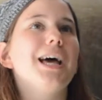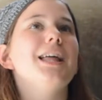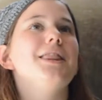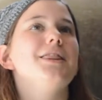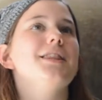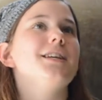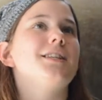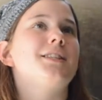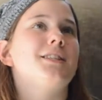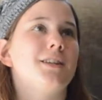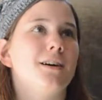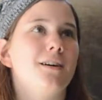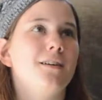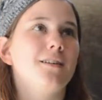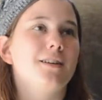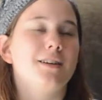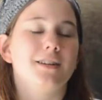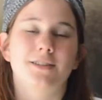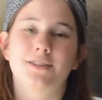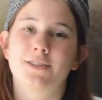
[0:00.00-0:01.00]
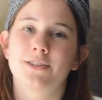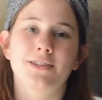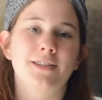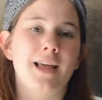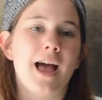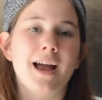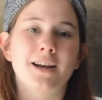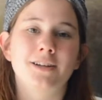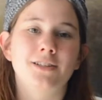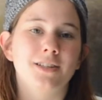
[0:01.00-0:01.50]
end this song because this
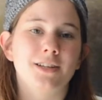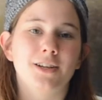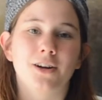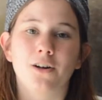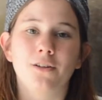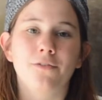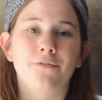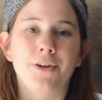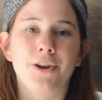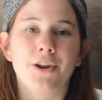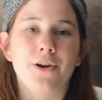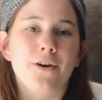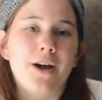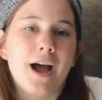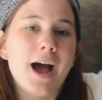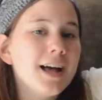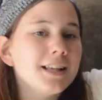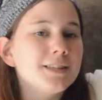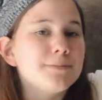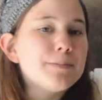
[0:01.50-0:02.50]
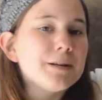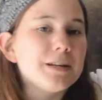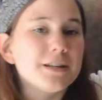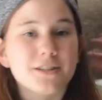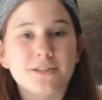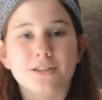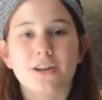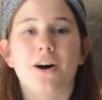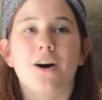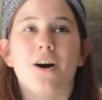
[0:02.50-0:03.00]
actually whole video has been a
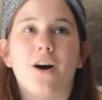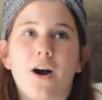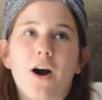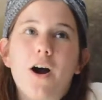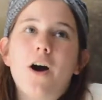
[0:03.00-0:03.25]
song.